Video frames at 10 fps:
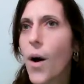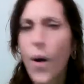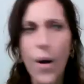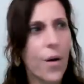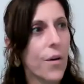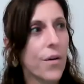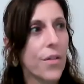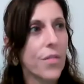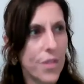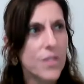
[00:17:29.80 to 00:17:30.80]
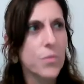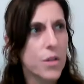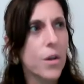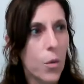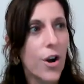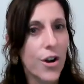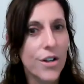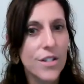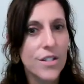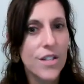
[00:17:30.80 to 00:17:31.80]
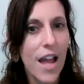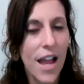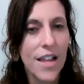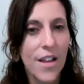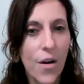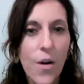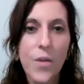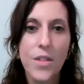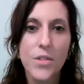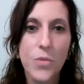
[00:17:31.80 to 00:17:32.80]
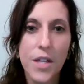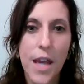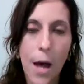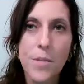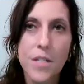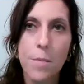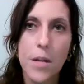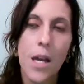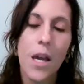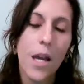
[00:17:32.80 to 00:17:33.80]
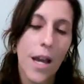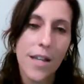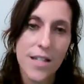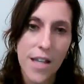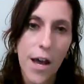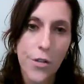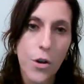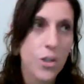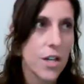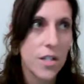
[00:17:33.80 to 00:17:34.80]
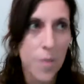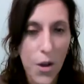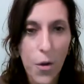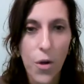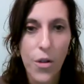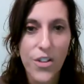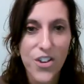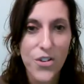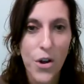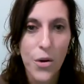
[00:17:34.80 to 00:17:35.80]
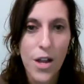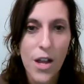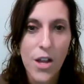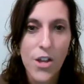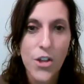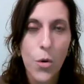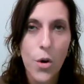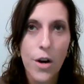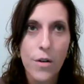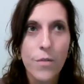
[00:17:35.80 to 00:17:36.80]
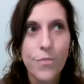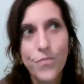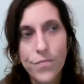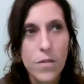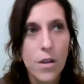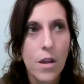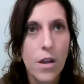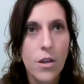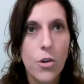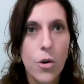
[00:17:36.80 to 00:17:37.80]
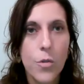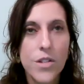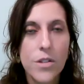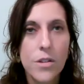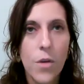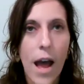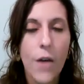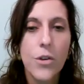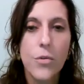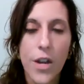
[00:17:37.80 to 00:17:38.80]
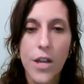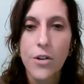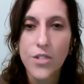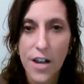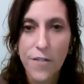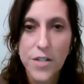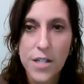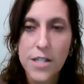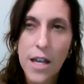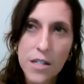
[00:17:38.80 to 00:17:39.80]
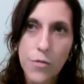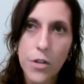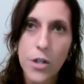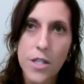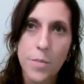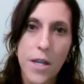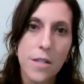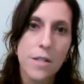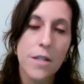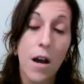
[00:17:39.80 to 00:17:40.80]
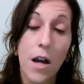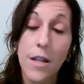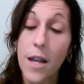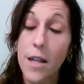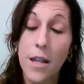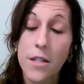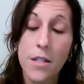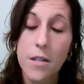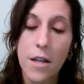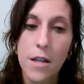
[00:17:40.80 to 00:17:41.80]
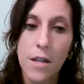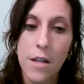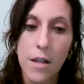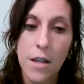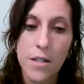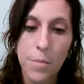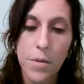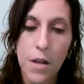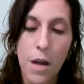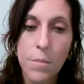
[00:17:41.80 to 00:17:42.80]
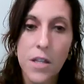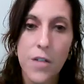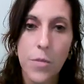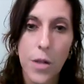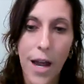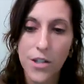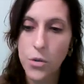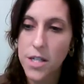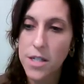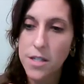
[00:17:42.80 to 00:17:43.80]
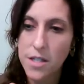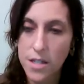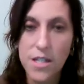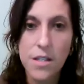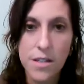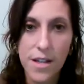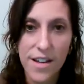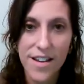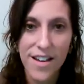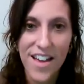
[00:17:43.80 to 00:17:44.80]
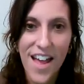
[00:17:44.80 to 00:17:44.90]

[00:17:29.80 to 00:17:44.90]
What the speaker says: oh, this really works. And oh, this really helps somebody. And as a health coach, that's my goal. Your how you rate yourself successful is based on, and it's unbelievable. I don't need a statistic.